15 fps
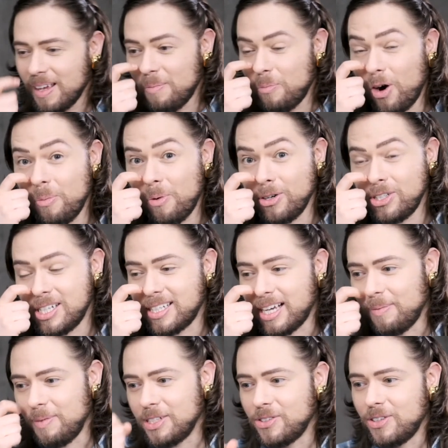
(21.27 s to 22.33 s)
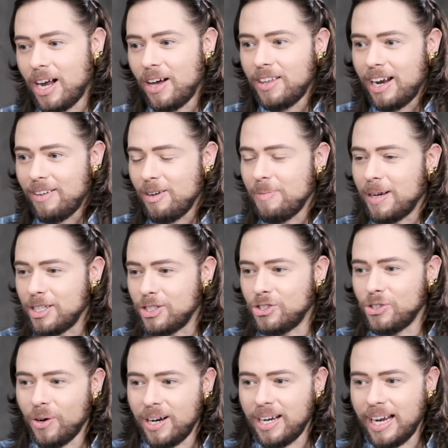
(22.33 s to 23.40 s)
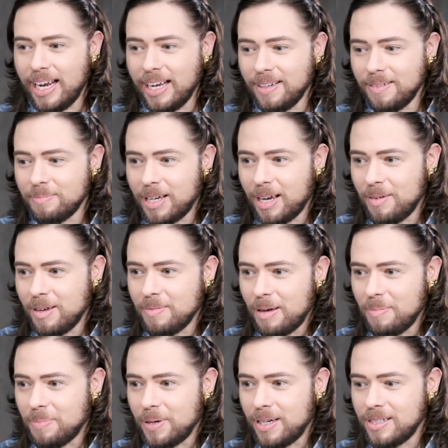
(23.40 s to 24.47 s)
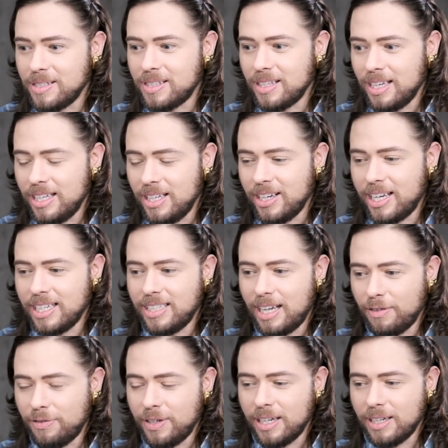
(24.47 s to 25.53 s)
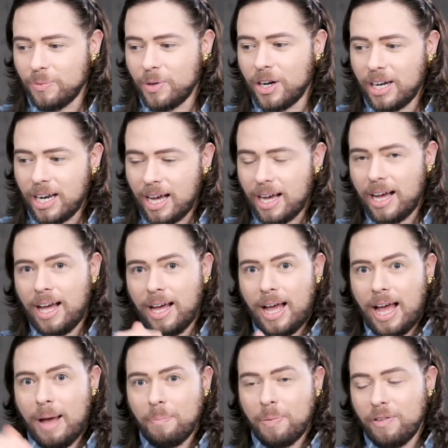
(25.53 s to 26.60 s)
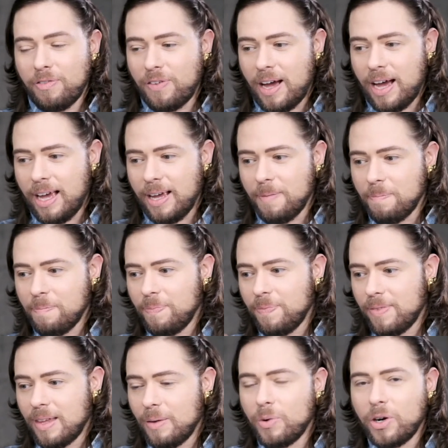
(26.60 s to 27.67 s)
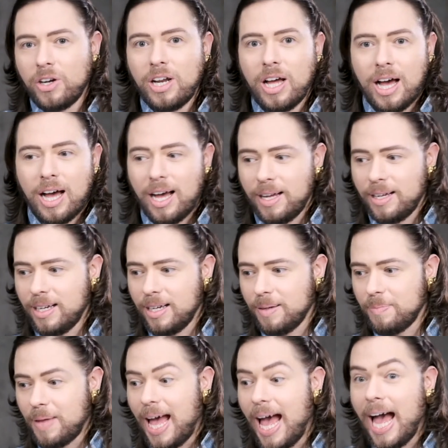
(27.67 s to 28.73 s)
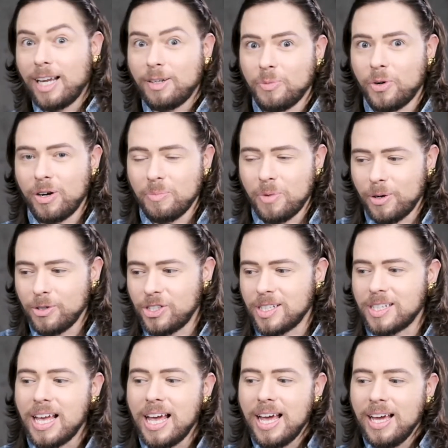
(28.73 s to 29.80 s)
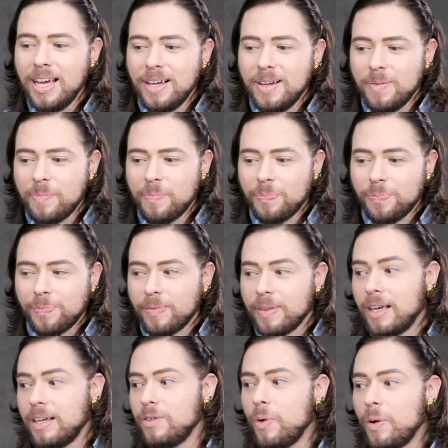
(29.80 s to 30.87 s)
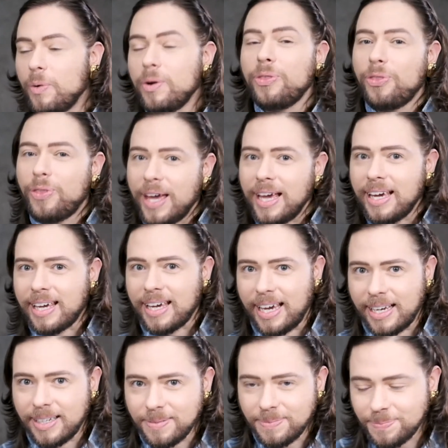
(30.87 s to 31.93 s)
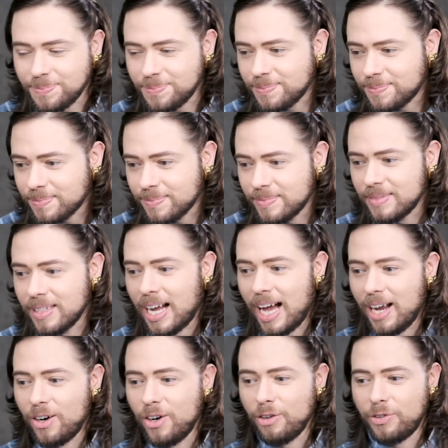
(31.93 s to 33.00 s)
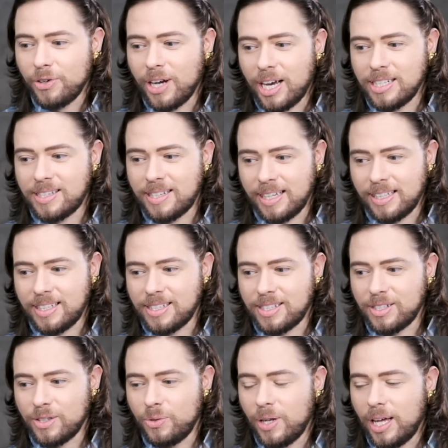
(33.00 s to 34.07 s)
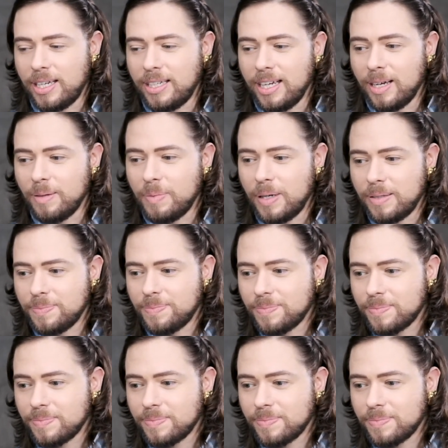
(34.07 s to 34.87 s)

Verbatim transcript: More emojis coming. So now that everybody's joining, becoming members, you can definitely, we're going to amplify. We're going to add more emojis. We were thinking, I don't know if you guys think this is a cool idea, but